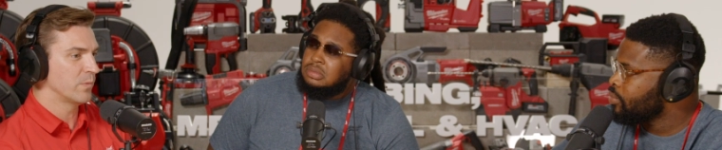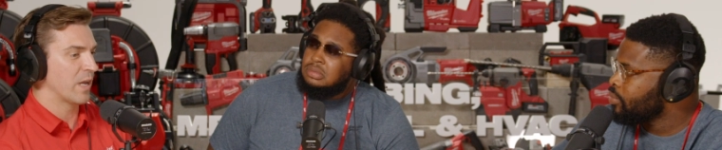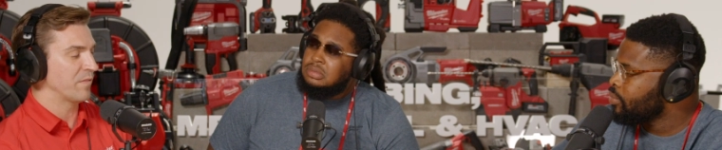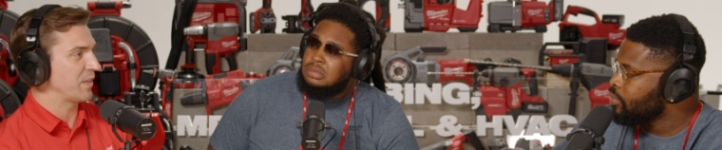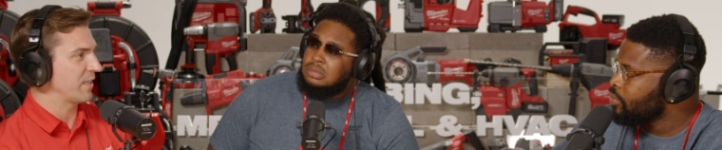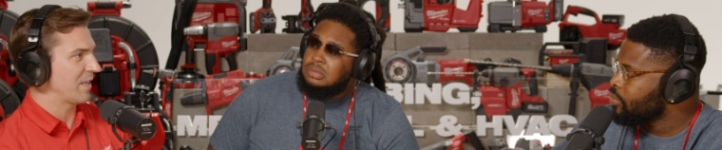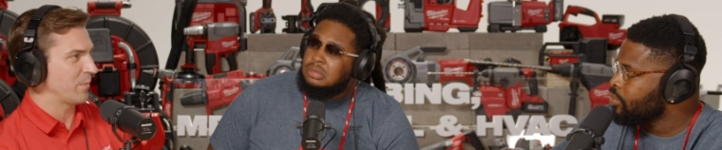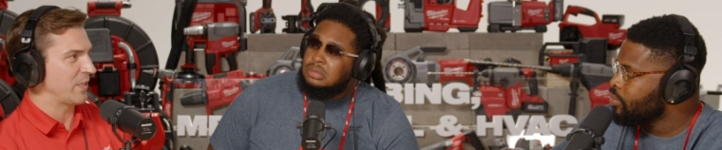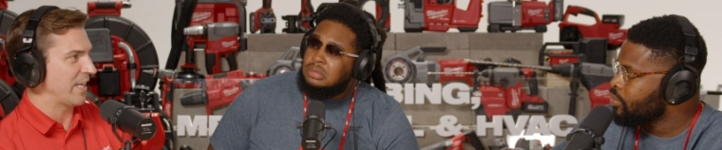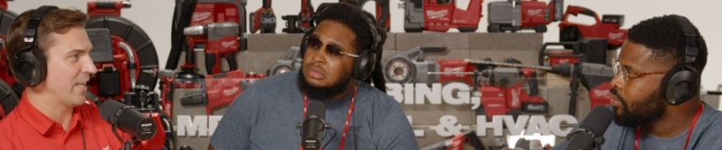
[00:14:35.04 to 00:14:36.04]
Speaker 1: do everything
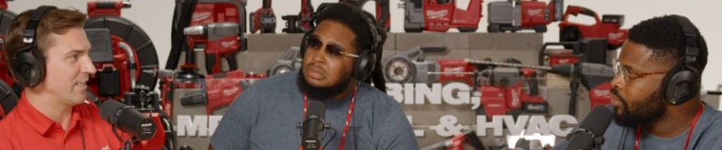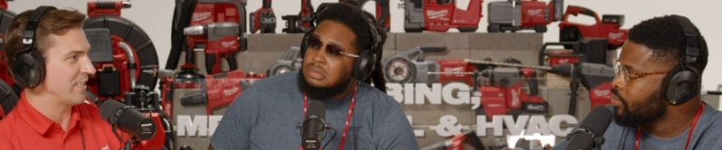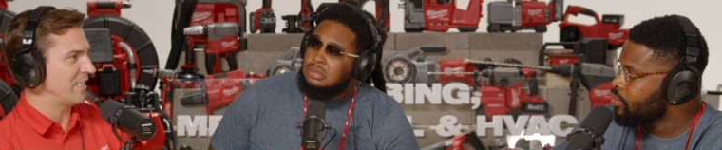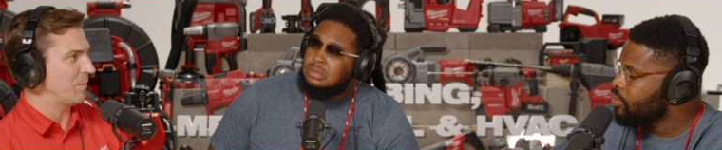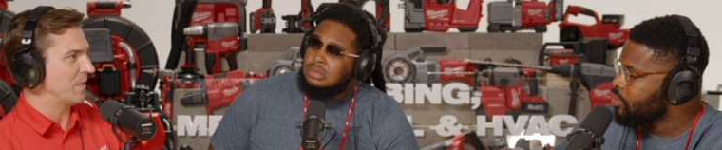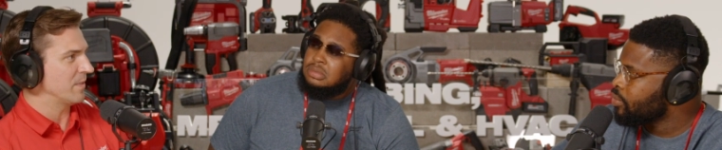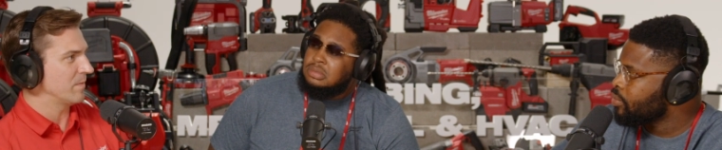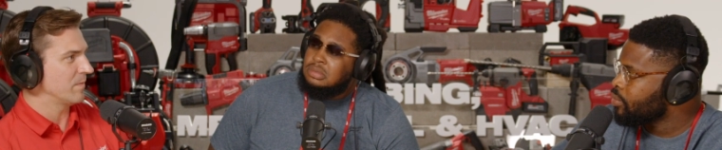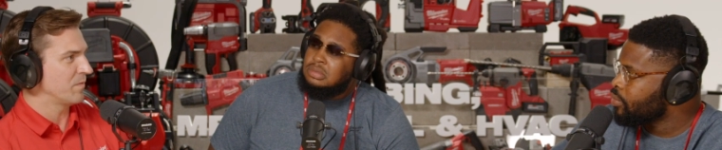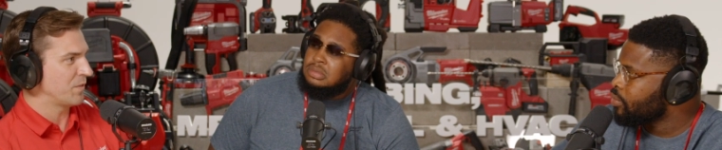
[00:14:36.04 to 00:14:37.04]
that we can to keep it
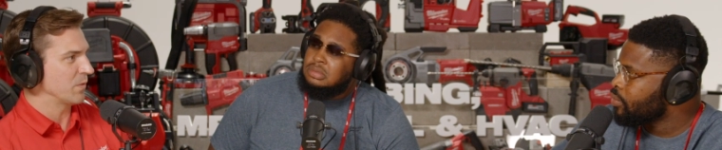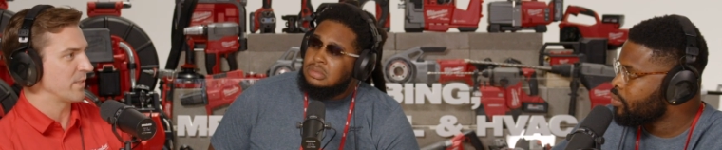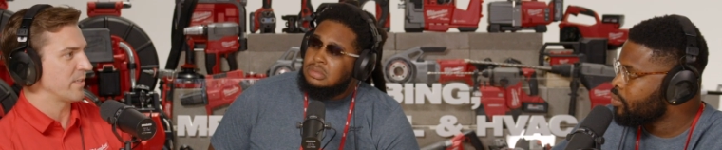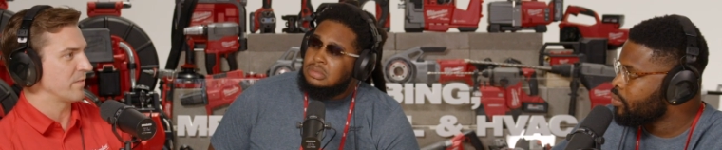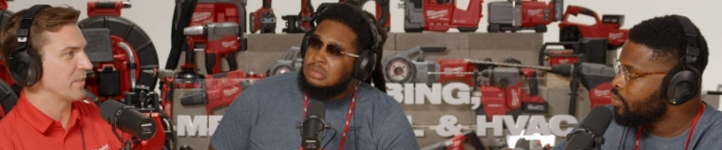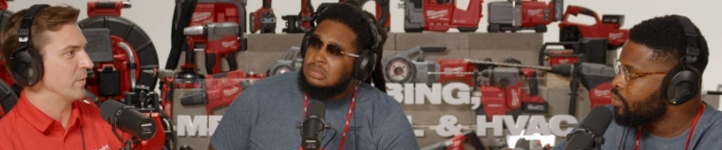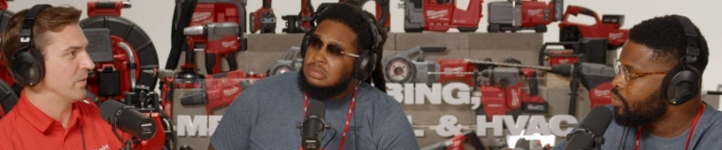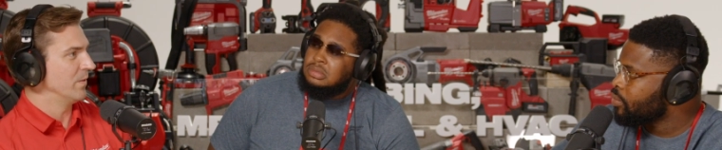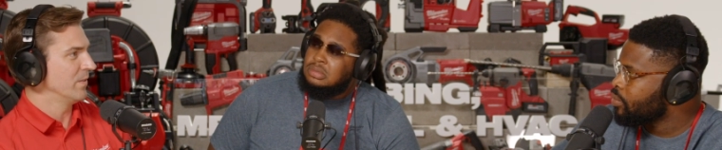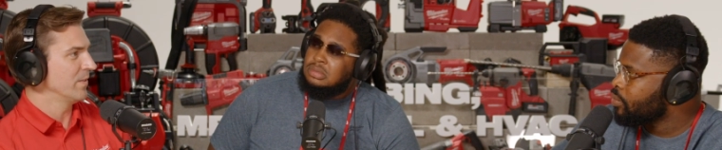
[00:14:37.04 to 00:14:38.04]
field serviceable.